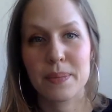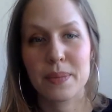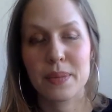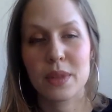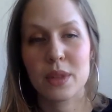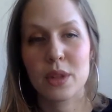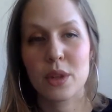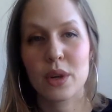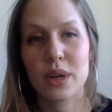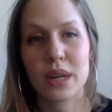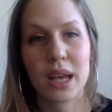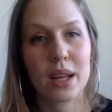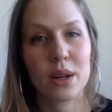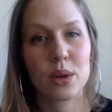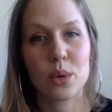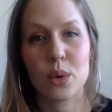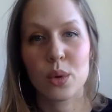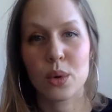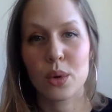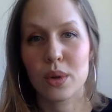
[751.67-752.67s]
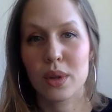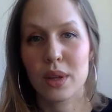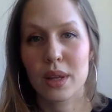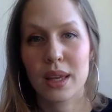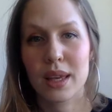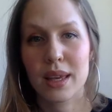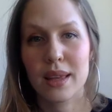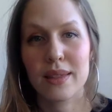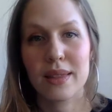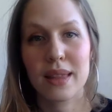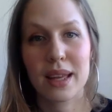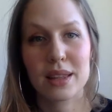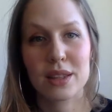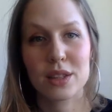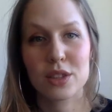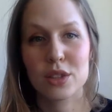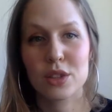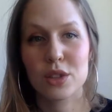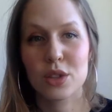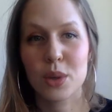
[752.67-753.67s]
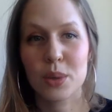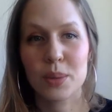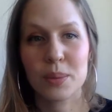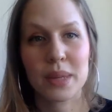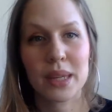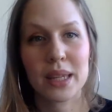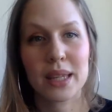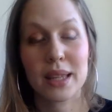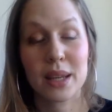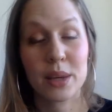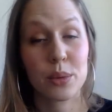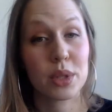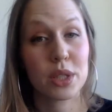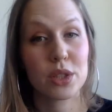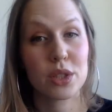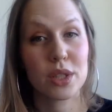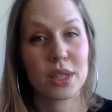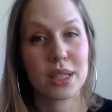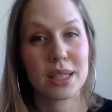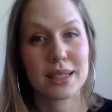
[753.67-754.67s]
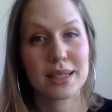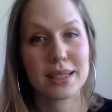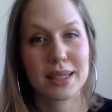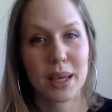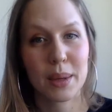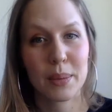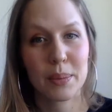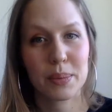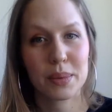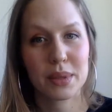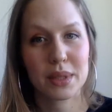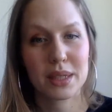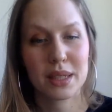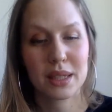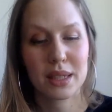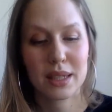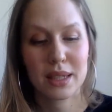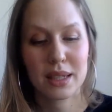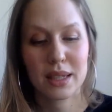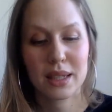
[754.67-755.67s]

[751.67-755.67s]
Not at all. That does not mean that we should accept